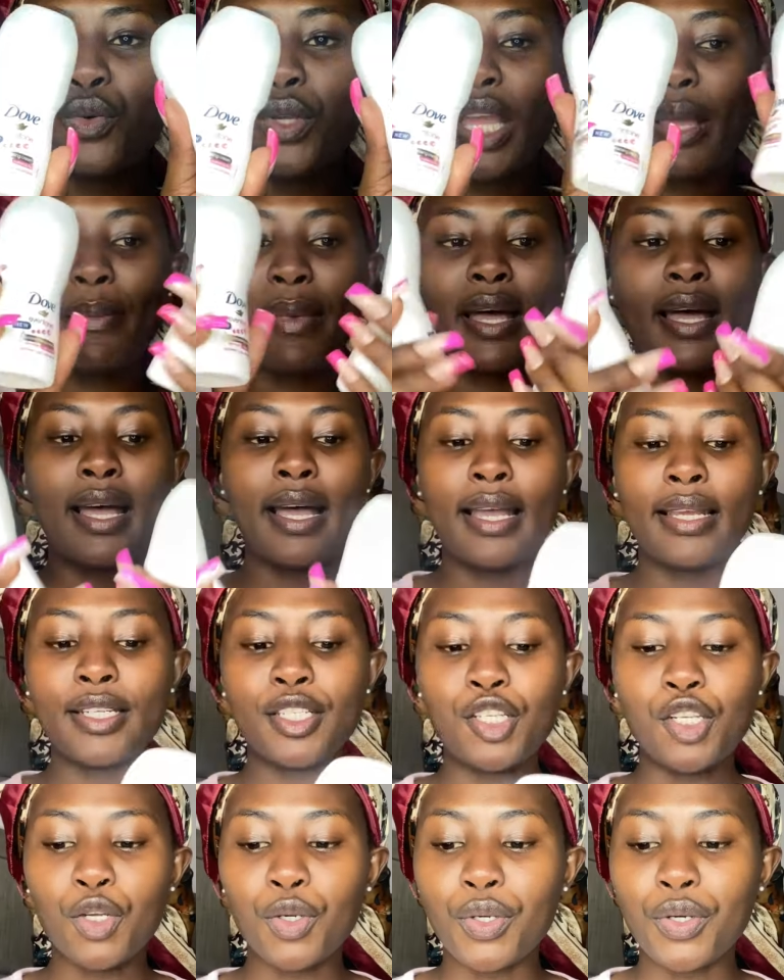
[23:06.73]
Yama
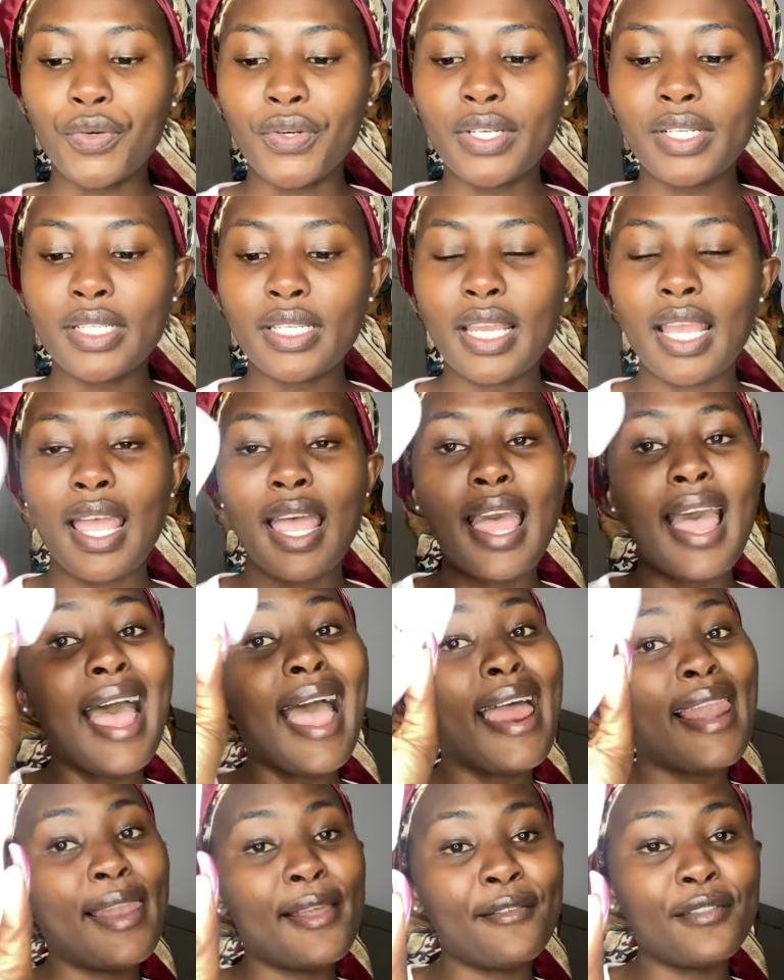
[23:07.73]
deodorant.
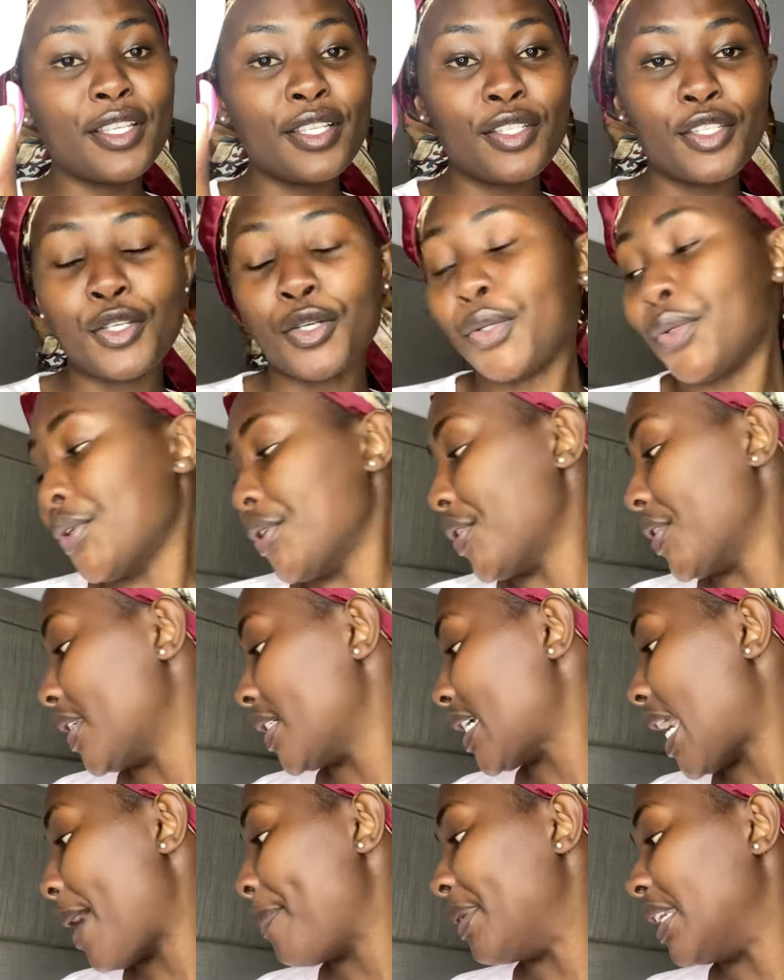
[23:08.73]
I love this
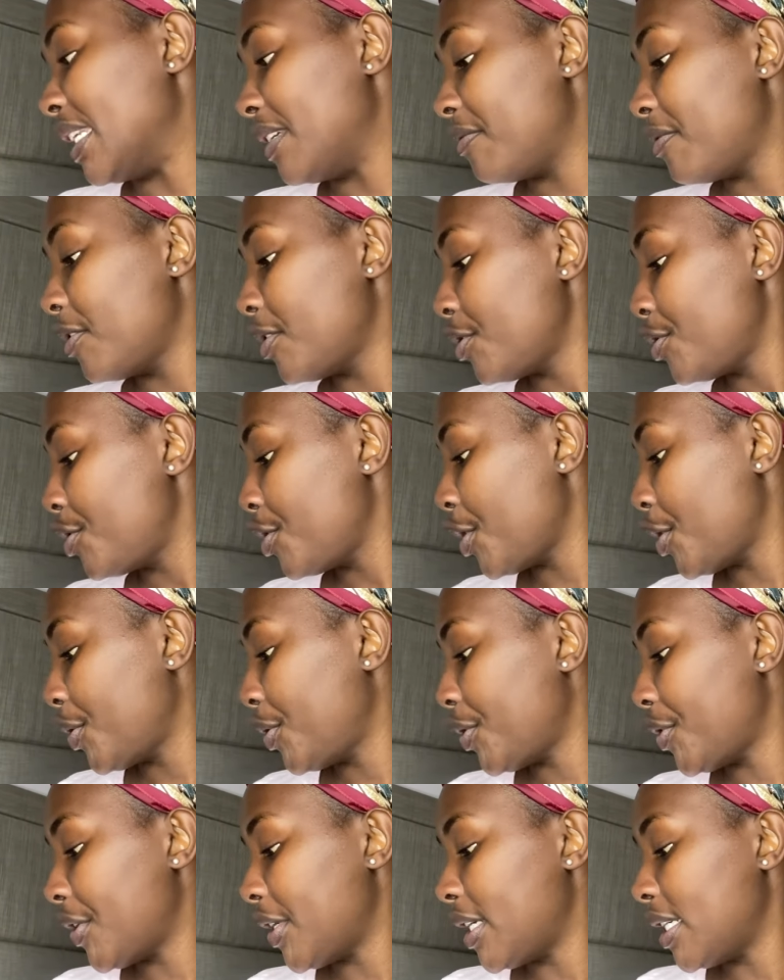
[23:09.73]
deodorant. I believe in this
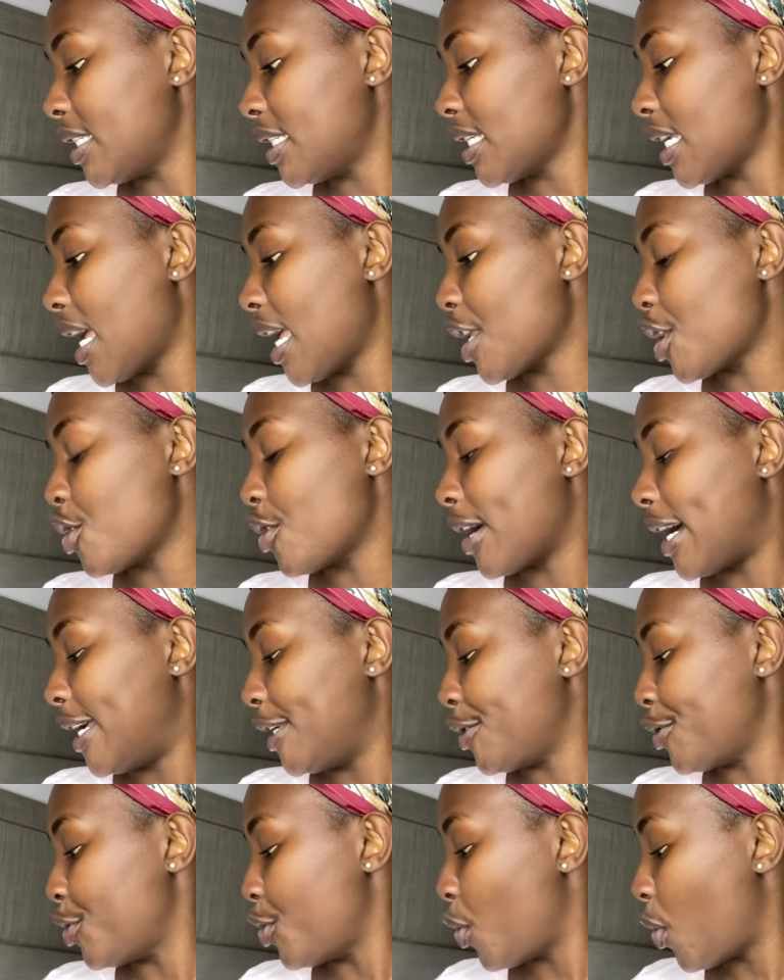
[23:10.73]
deodorant. You
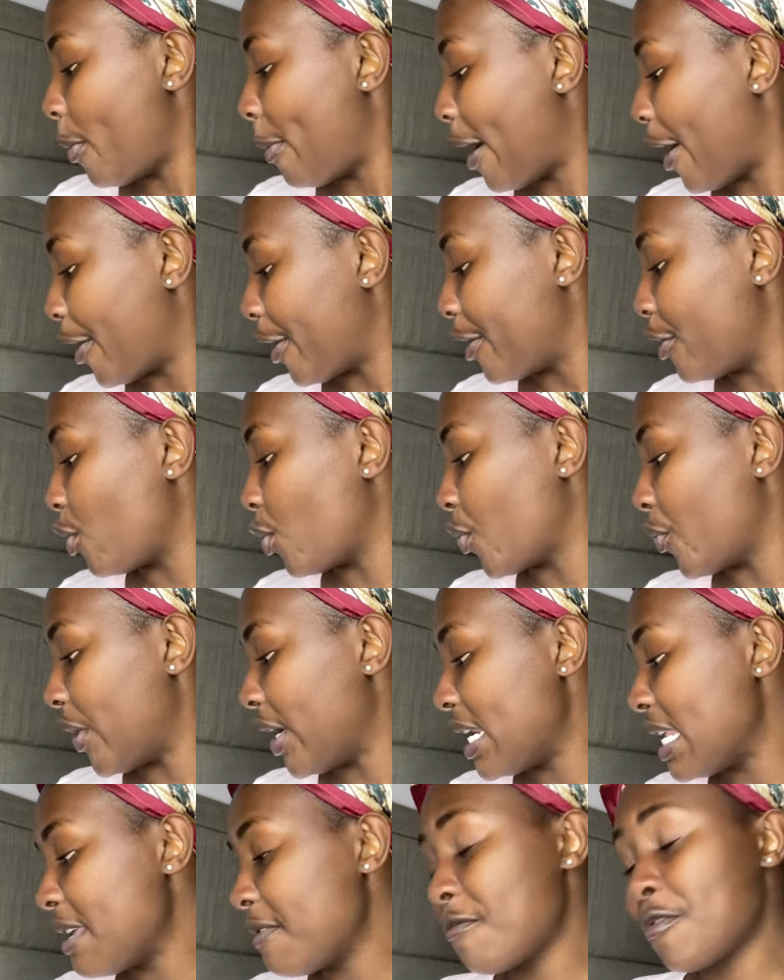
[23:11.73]
guys know about it
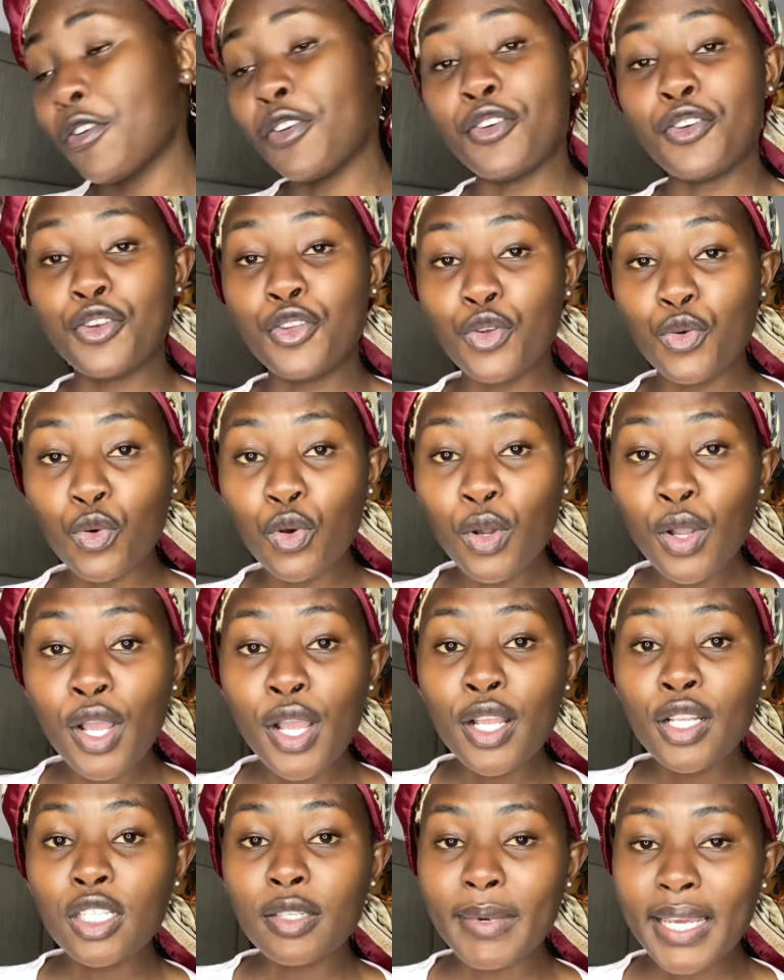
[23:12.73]
already if you're new
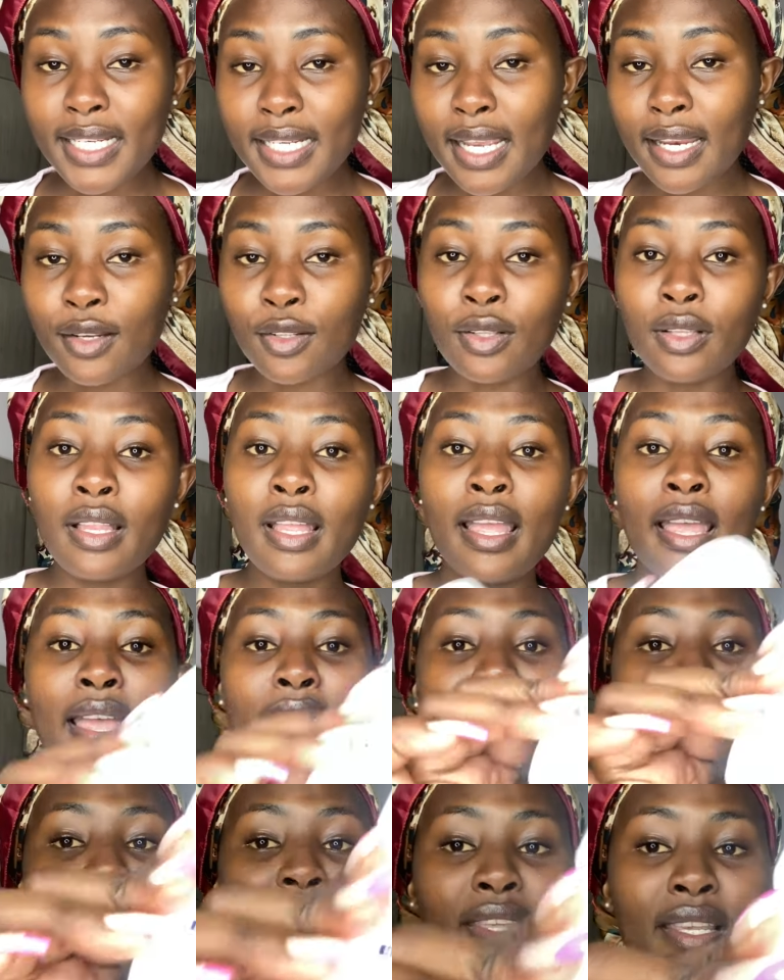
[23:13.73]
to my channel.
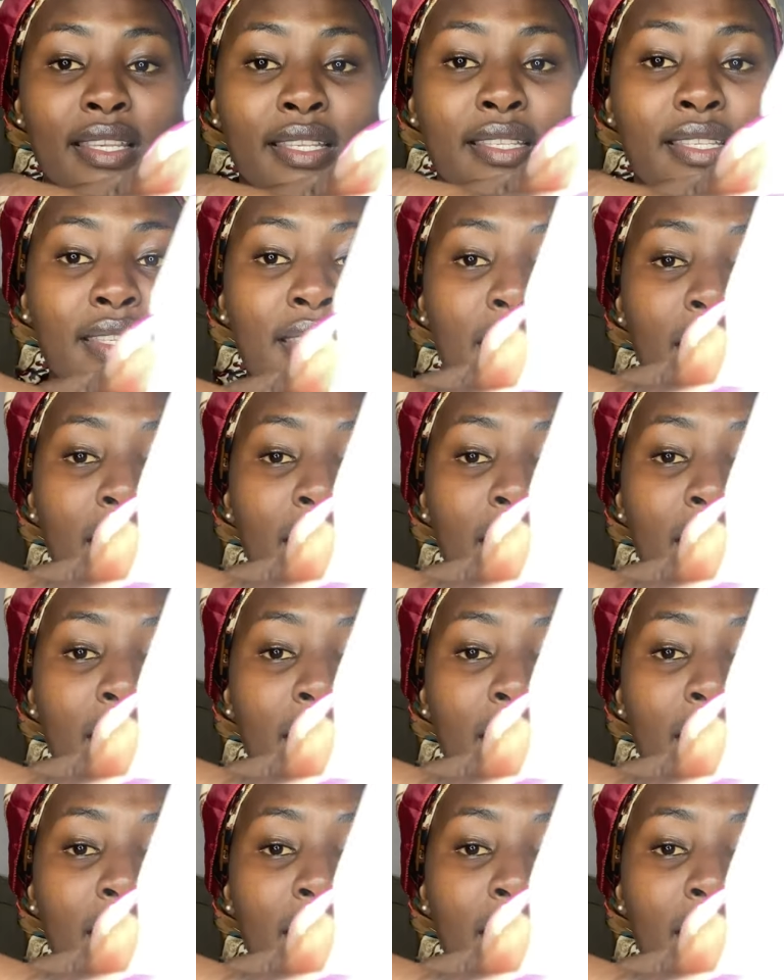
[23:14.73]
This